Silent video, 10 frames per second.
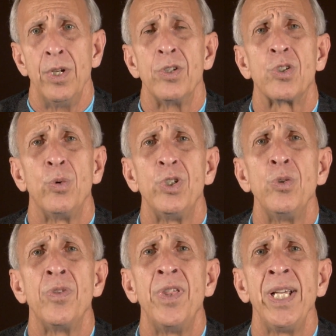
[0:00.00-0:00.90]
So as you
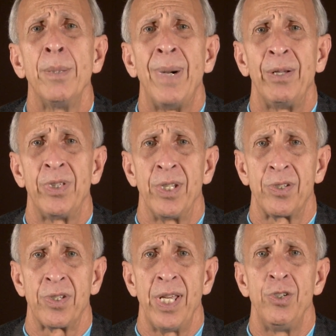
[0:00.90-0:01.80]
think about
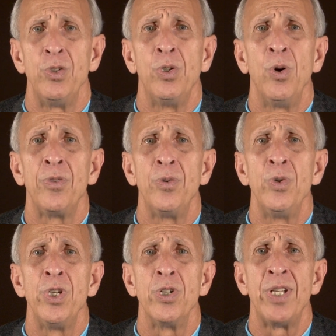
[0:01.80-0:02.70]
this, as you go through
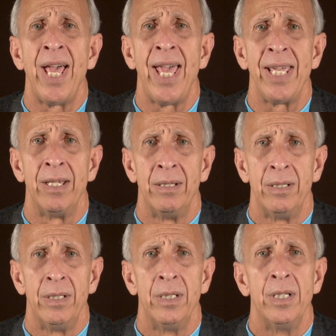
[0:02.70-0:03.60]
your day,
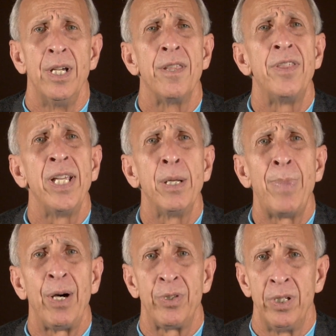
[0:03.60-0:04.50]
think
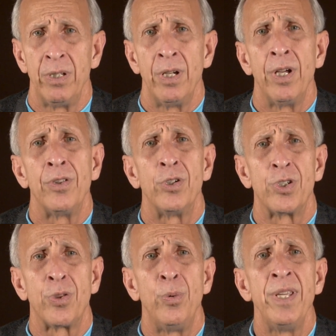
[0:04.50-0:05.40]
about there's
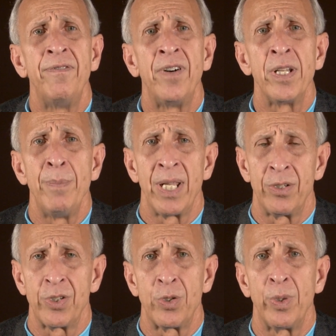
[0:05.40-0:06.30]
3
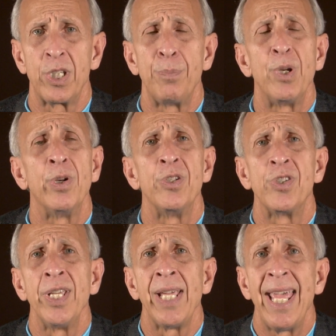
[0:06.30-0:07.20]
fundamentals to
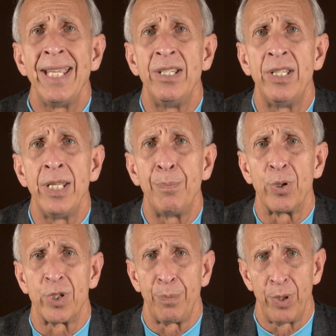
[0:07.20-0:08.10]
experiencing a
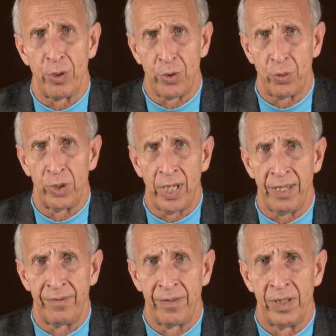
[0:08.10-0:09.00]
deeper spiritual
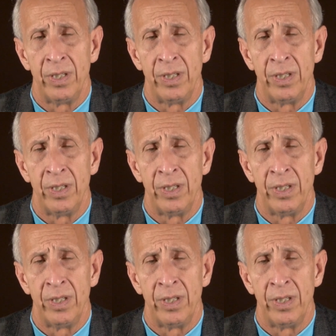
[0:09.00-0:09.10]
life.